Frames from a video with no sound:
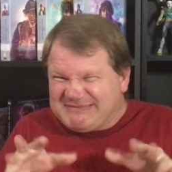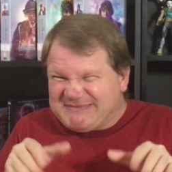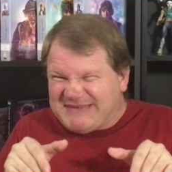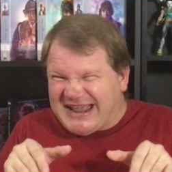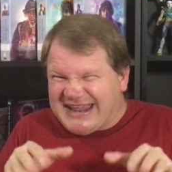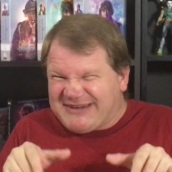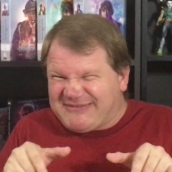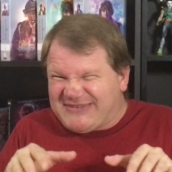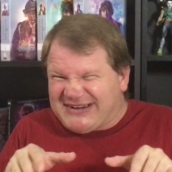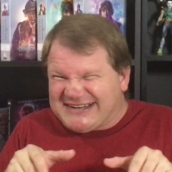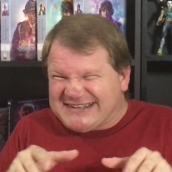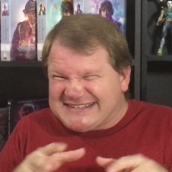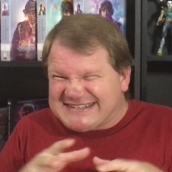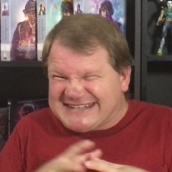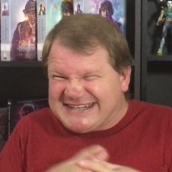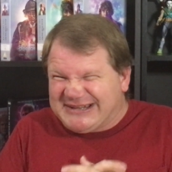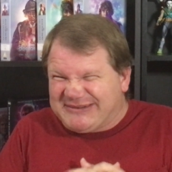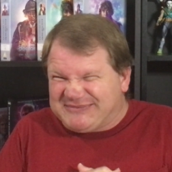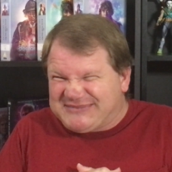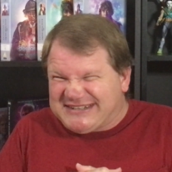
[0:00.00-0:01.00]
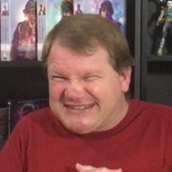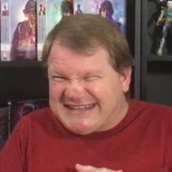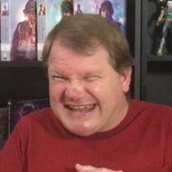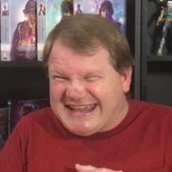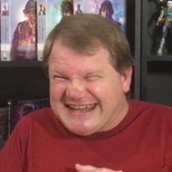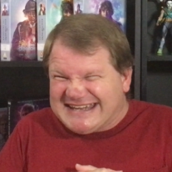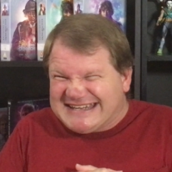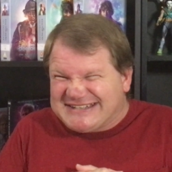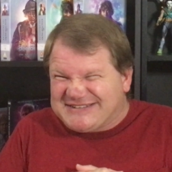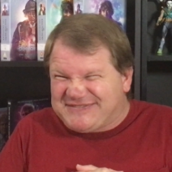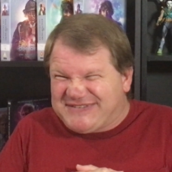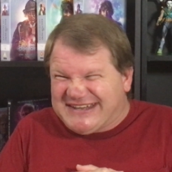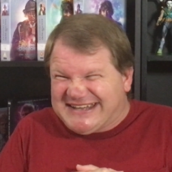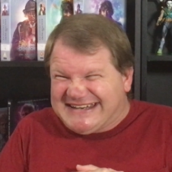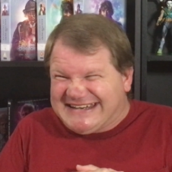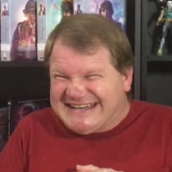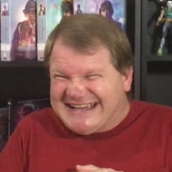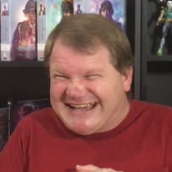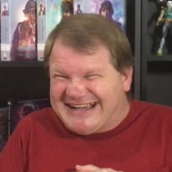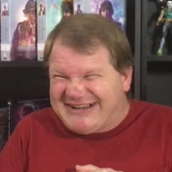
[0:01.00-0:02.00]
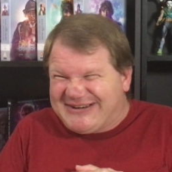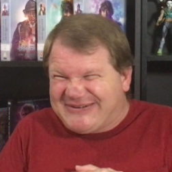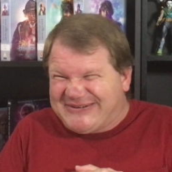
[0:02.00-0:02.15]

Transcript: I want to skip today's video.